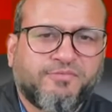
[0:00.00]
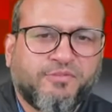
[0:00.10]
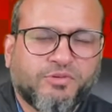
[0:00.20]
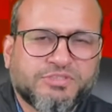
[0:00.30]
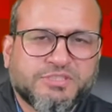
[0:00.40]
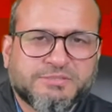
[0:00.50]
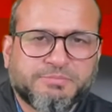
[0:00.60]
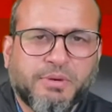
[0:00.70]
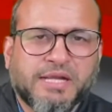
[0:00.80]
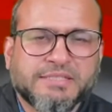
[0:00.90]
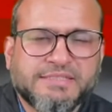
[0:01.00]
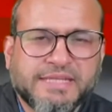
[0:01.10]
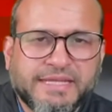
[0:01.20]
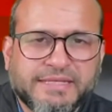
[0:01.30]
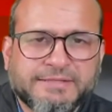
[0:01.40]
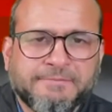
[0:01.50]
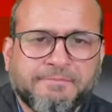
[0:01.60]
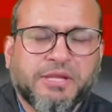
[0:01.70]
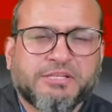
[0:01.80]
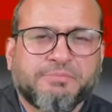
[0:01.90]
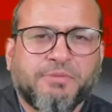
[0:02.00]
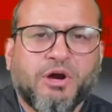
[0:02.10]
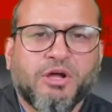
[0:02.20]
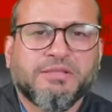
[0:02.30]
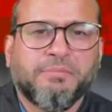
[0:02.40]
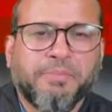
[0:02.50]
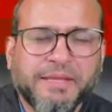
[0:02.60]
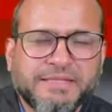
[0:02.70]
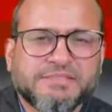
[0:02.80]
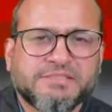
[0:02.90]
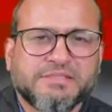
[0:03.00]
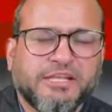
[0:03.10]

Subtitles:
Forces barged in, picked up all the bins,